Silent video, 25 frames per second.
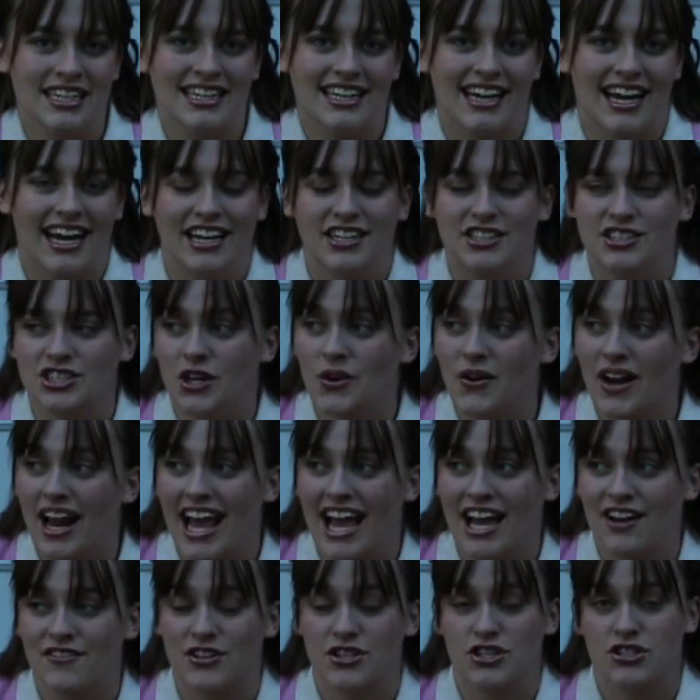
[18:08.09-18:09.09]
I don't have
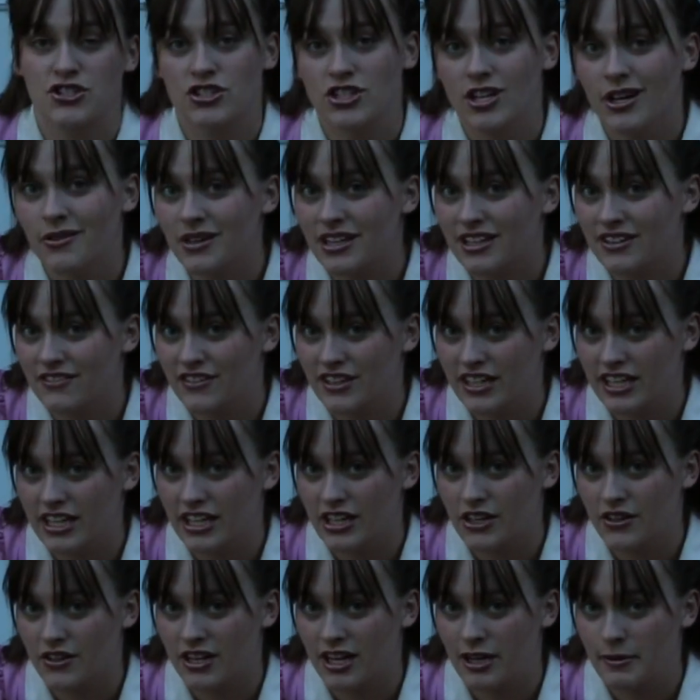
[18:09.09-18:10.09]
a sewing video
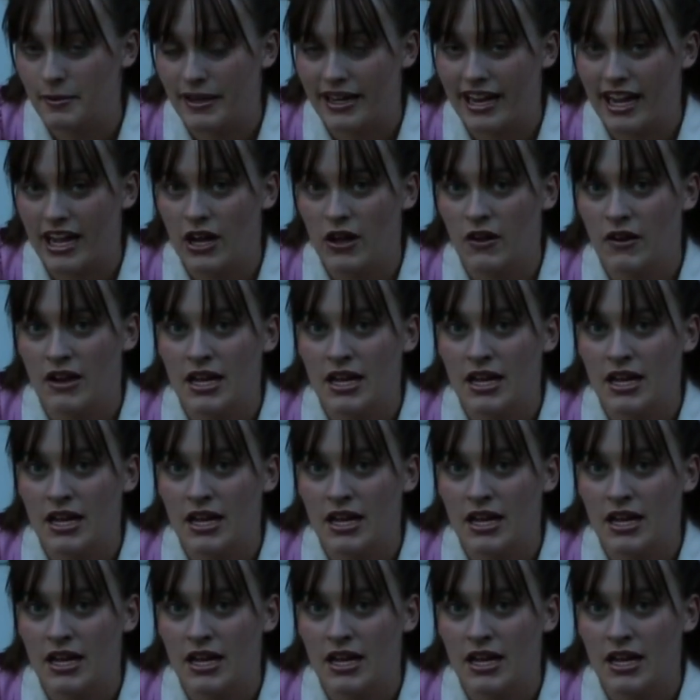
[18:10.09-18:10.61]
coming out.